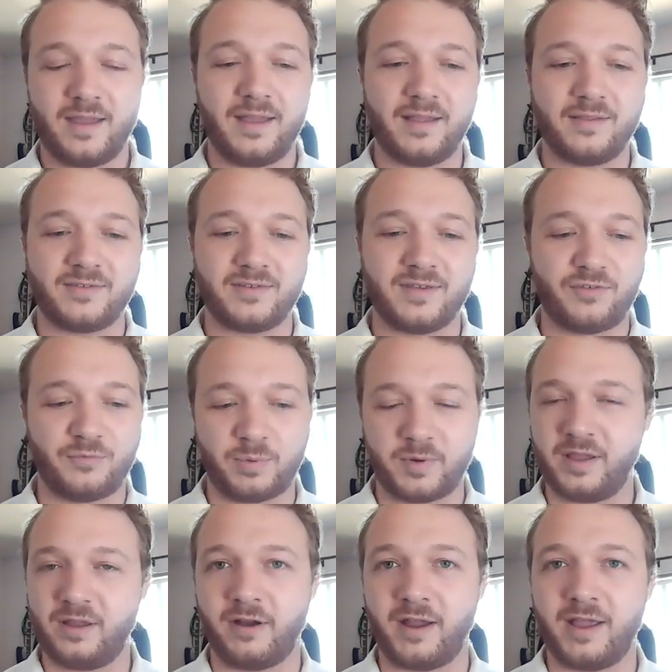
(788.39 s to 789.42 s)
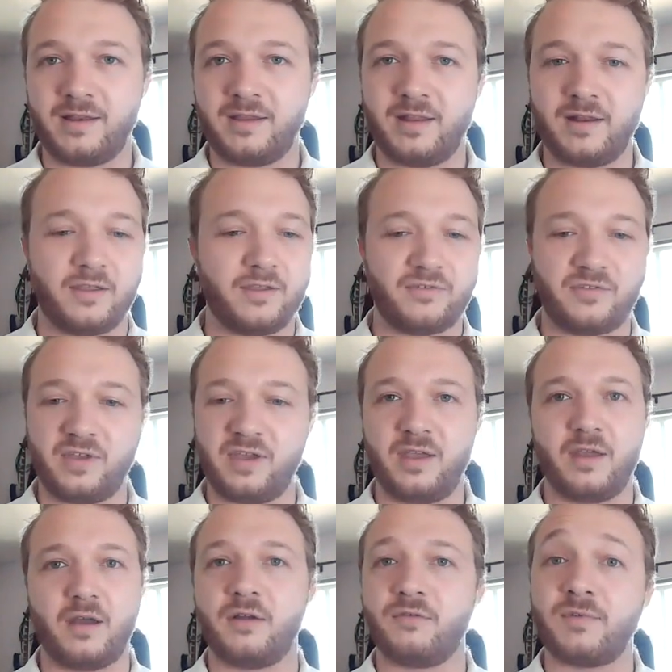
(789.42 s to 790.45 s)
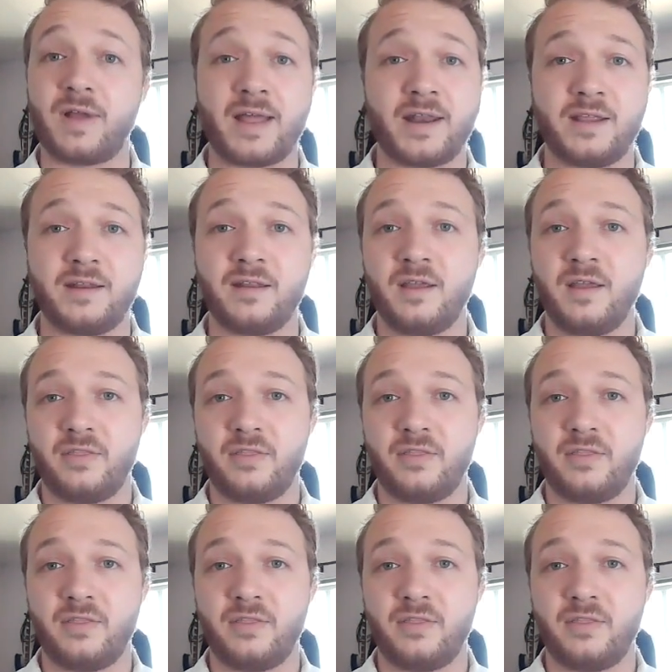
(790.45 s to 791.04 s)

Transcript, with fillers: It's it's pretty great. You know, you see on Reddit,